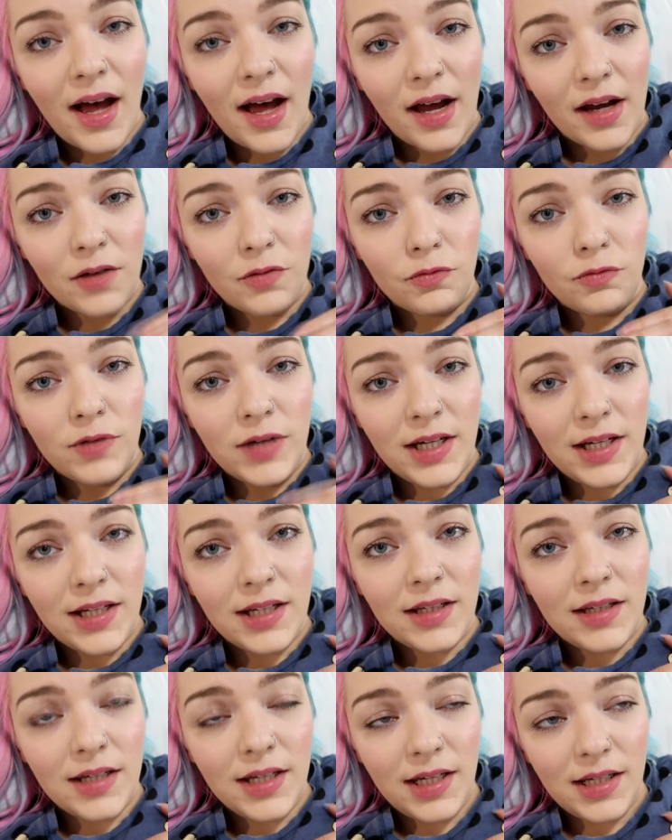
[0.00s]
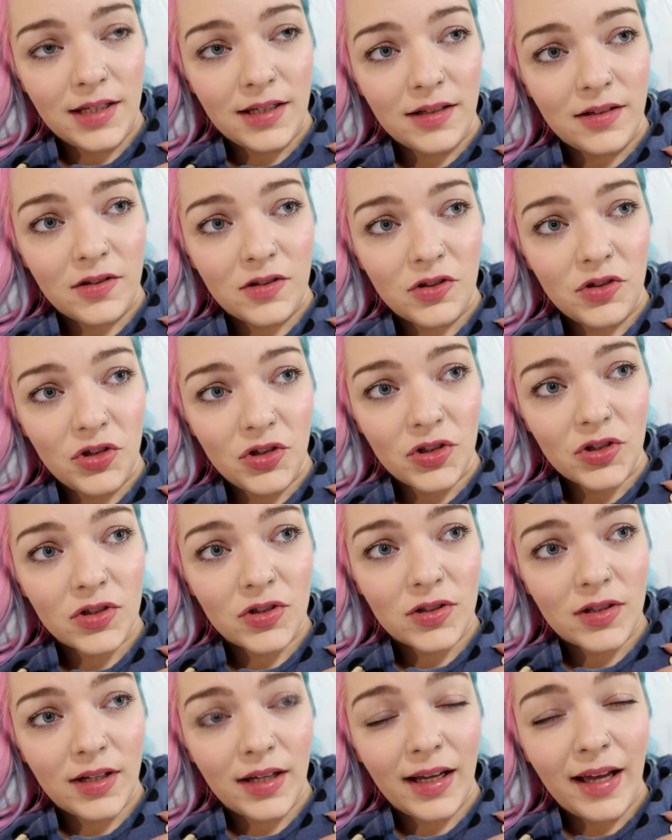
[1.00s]
I really needed to
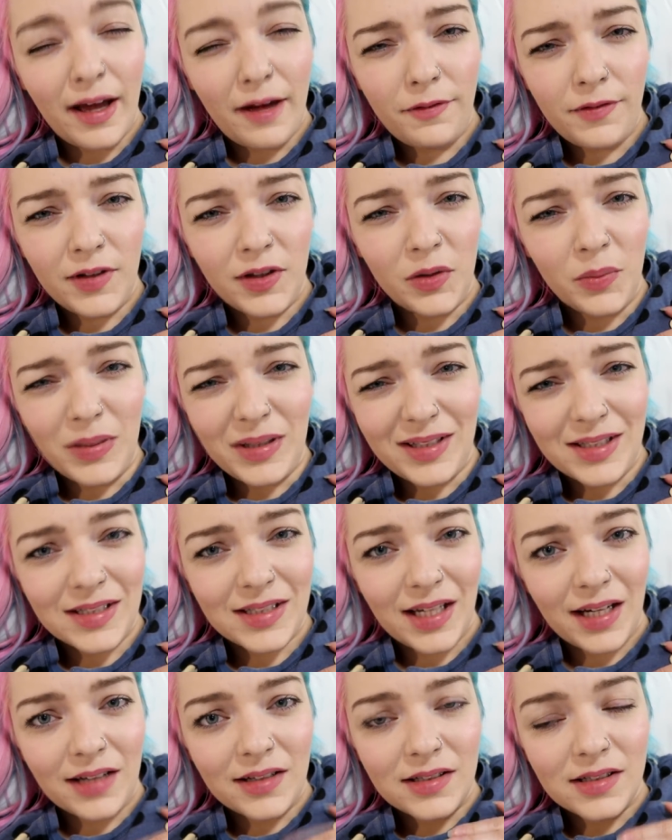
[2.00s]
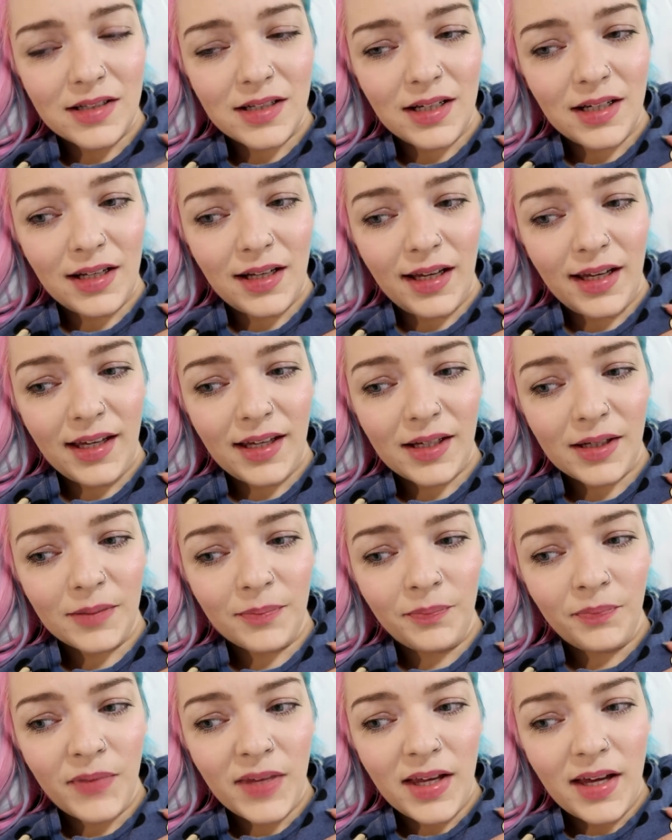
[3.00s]
just, like, I feel a bit sick today. Like,
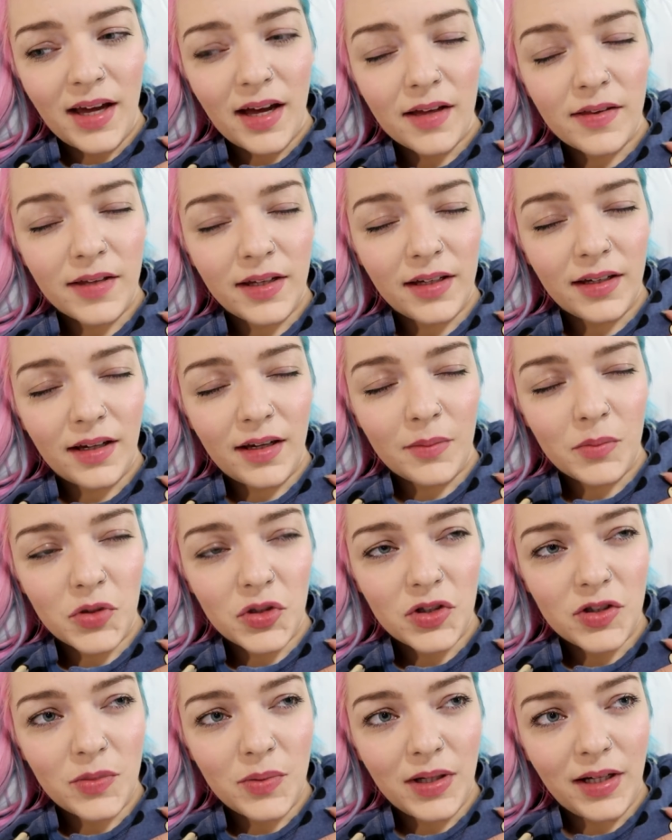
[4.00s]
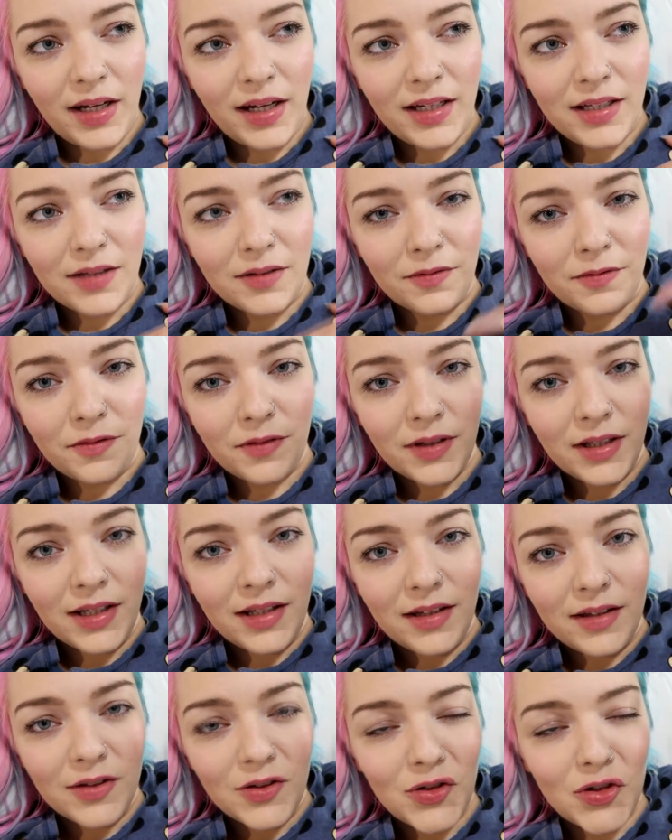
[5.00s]
I think I'm just a bit kind of,
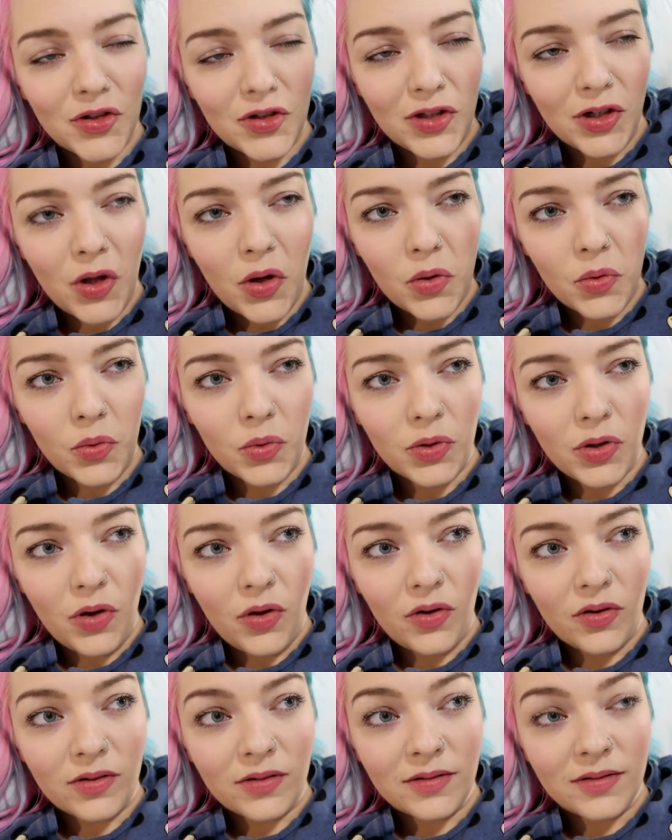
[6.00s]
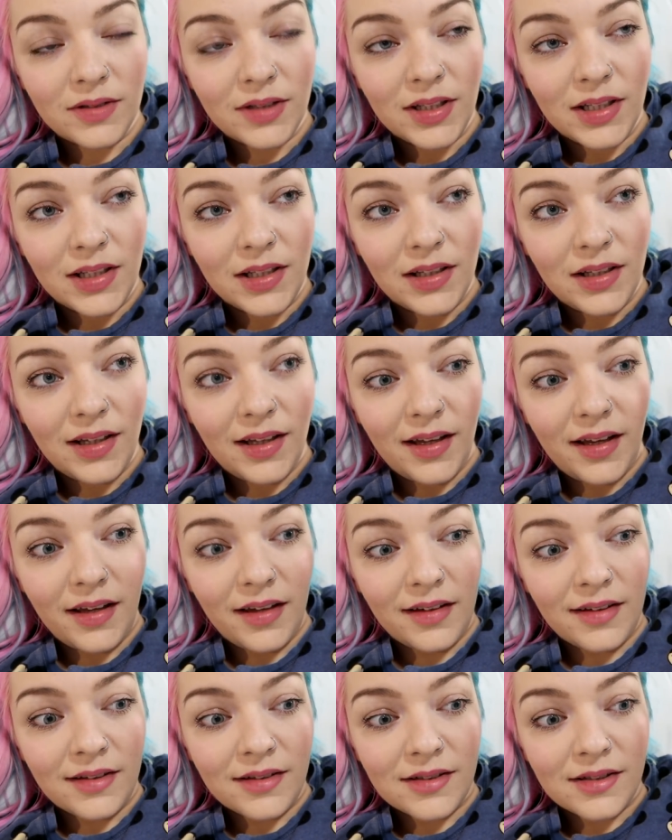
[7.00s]
there's just a lot going on.
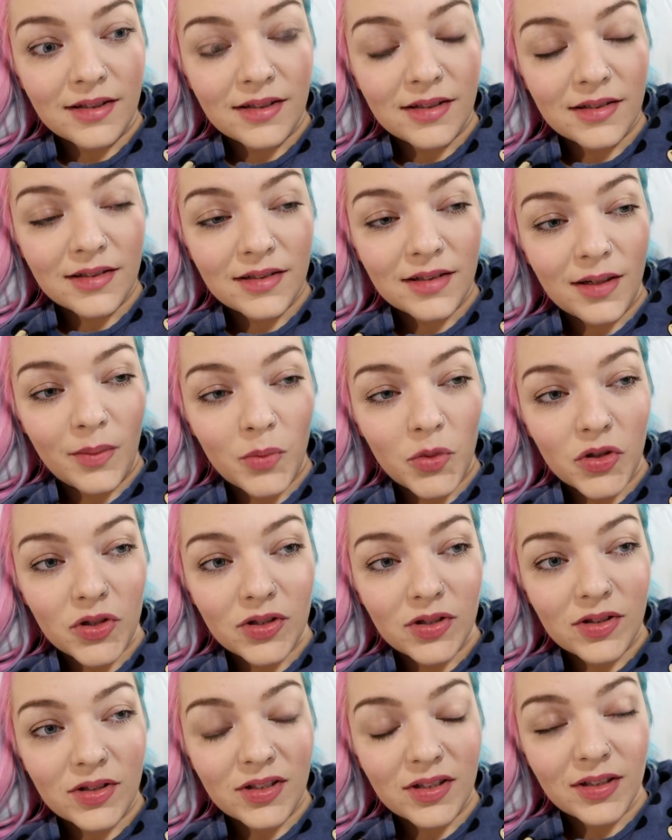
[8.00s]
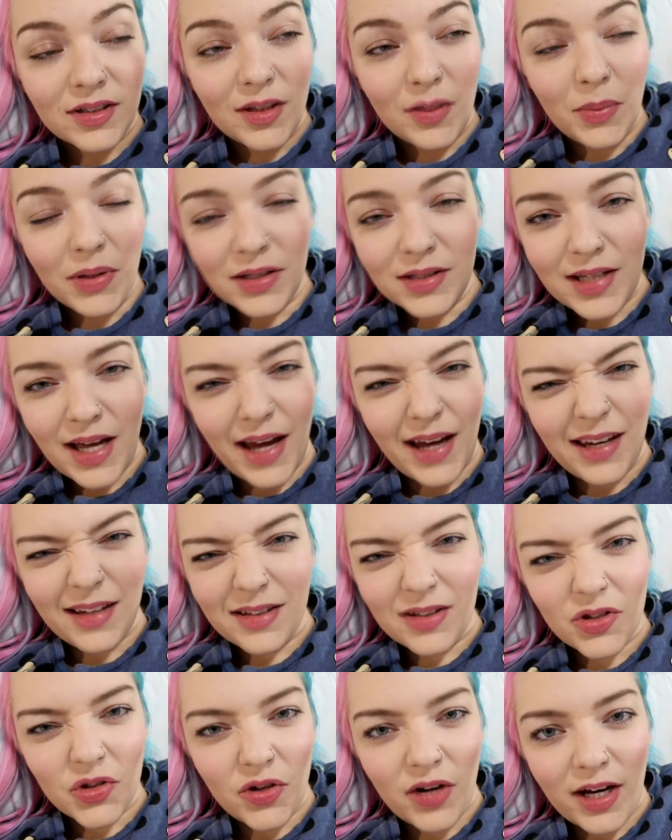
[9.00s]
And I'm just a bit tired
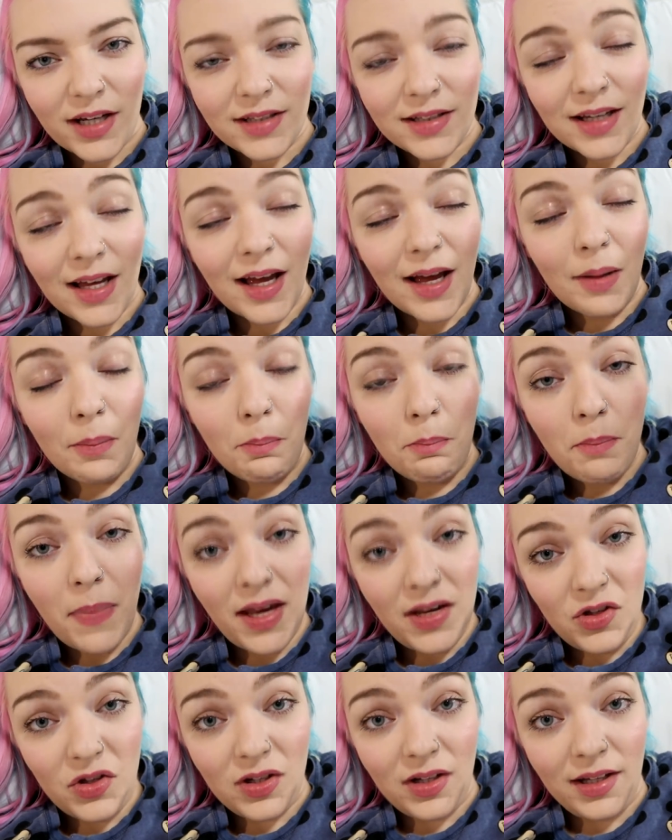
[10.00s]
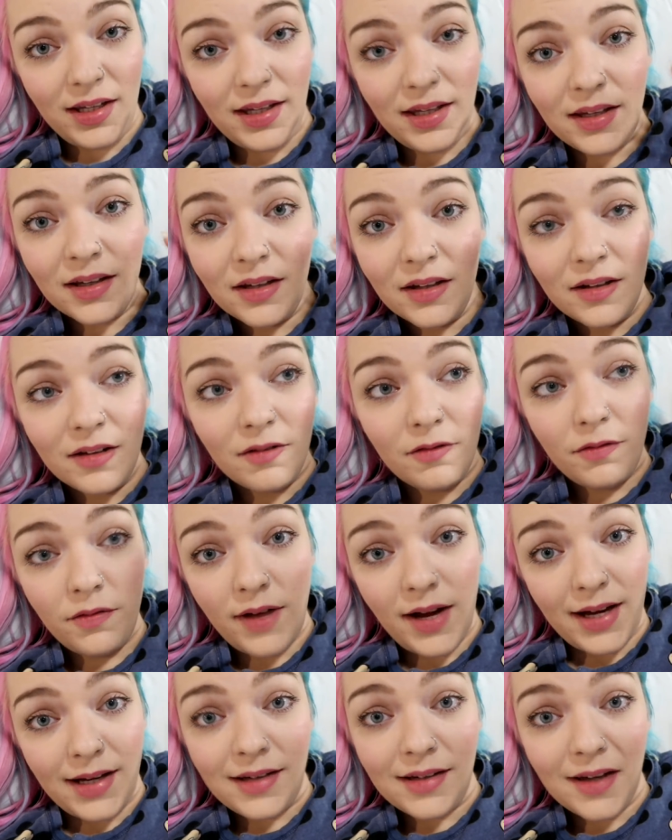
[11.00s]
and stressed. I'm mentally
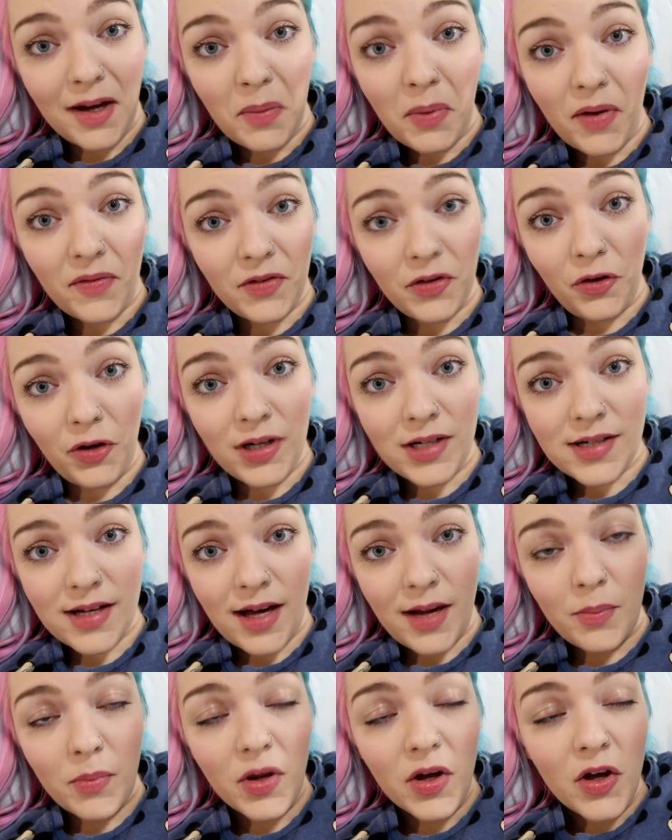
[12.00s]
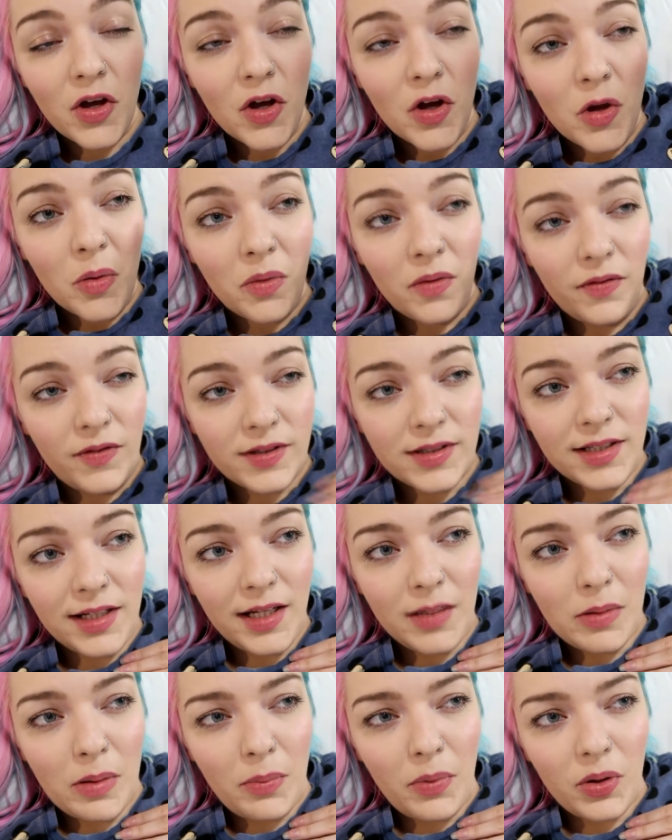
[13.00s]
fine, I'm having a great time, but
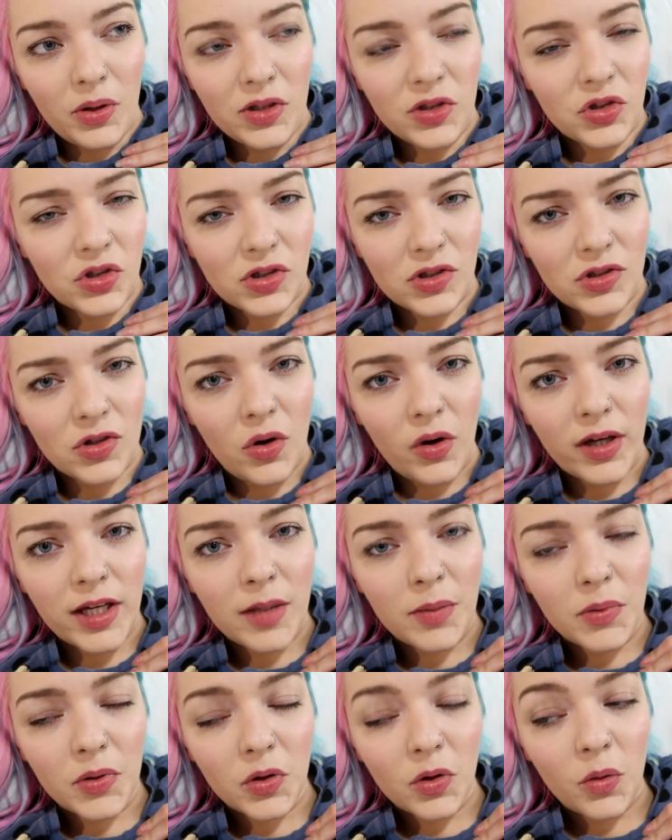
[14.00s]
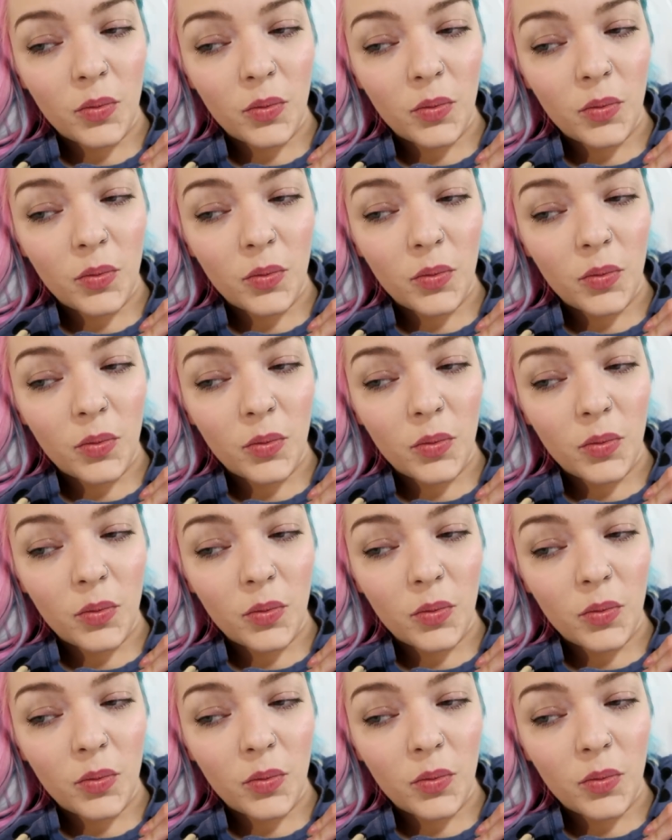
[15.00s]
physically my body's just not keeping